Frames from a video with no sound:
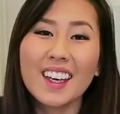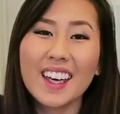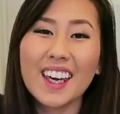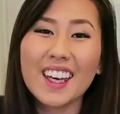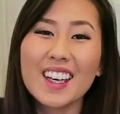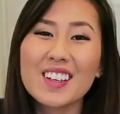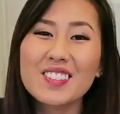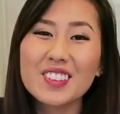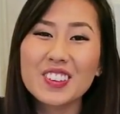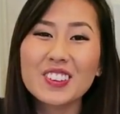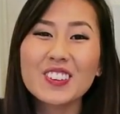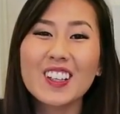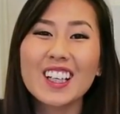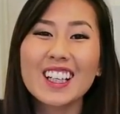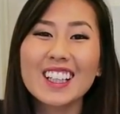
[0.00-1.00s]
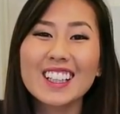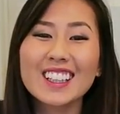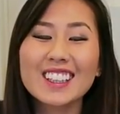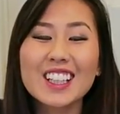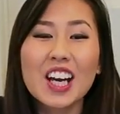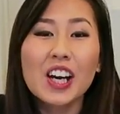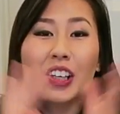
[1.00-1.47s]
Hey
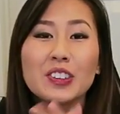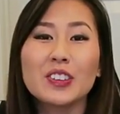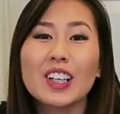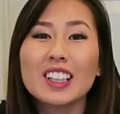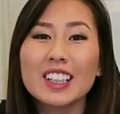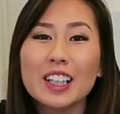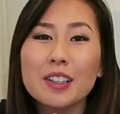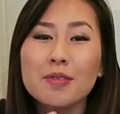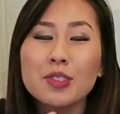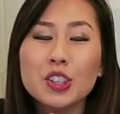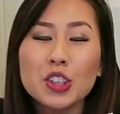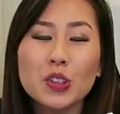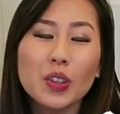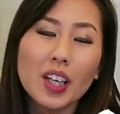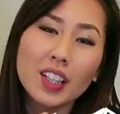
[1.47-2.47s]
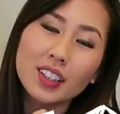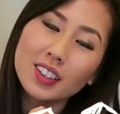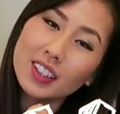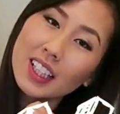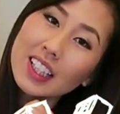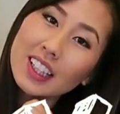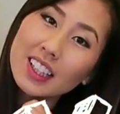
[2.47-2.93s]
everyone! Welcome to
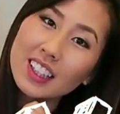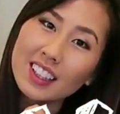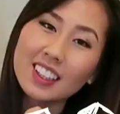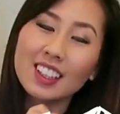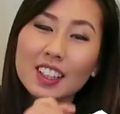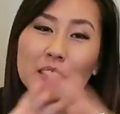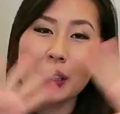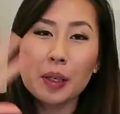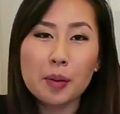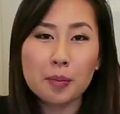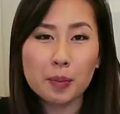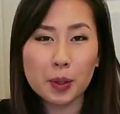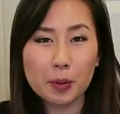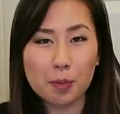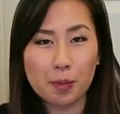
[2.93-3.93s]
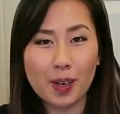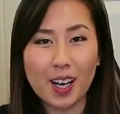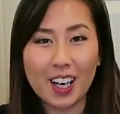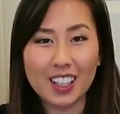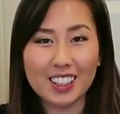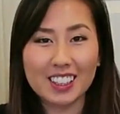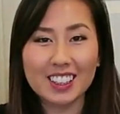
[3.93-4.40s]
another
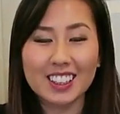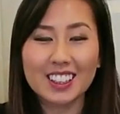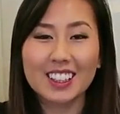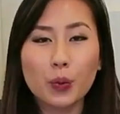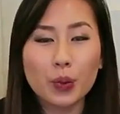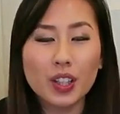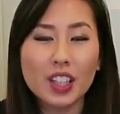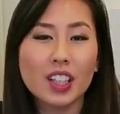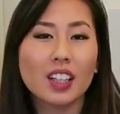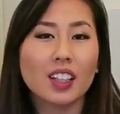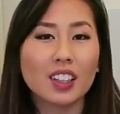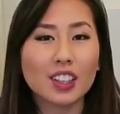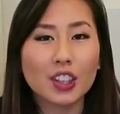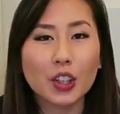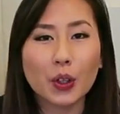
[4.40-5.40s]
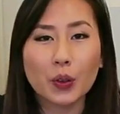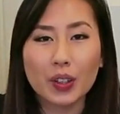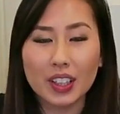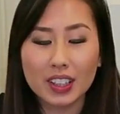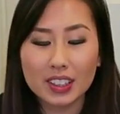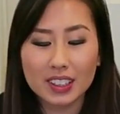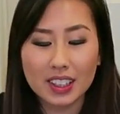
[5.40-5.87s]
mukbang. We are
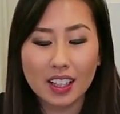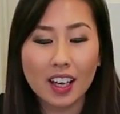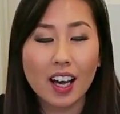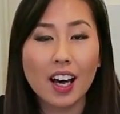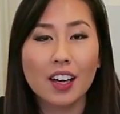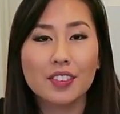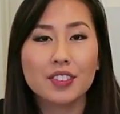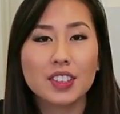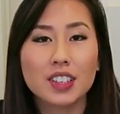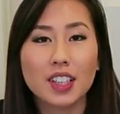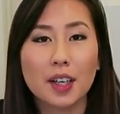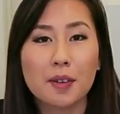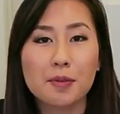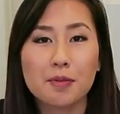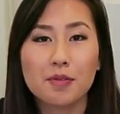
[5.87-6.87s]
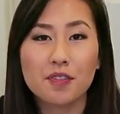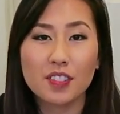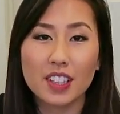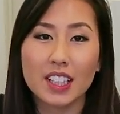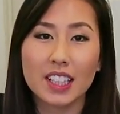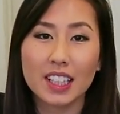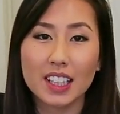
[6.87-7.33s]
going to have some
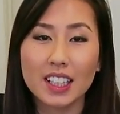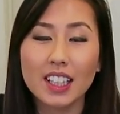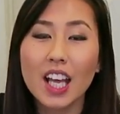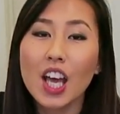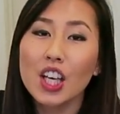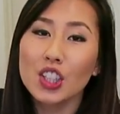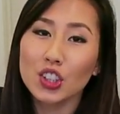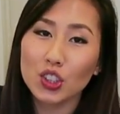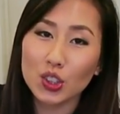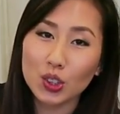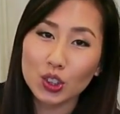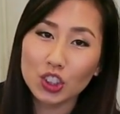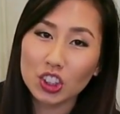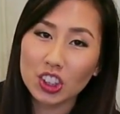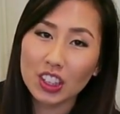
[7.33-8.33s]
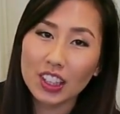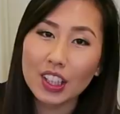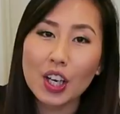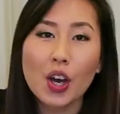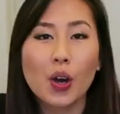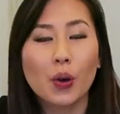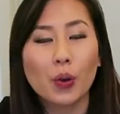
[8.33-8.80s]
vegan sushi
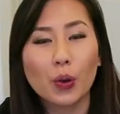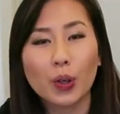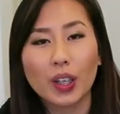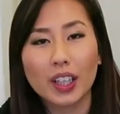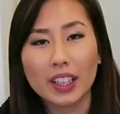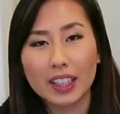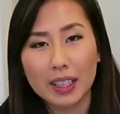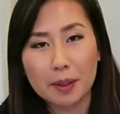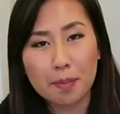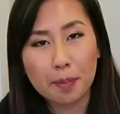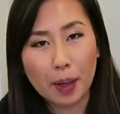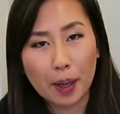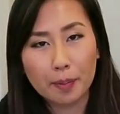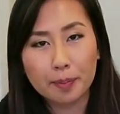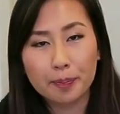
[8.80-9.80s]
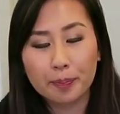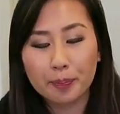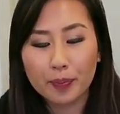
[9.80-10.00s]
or kimbap.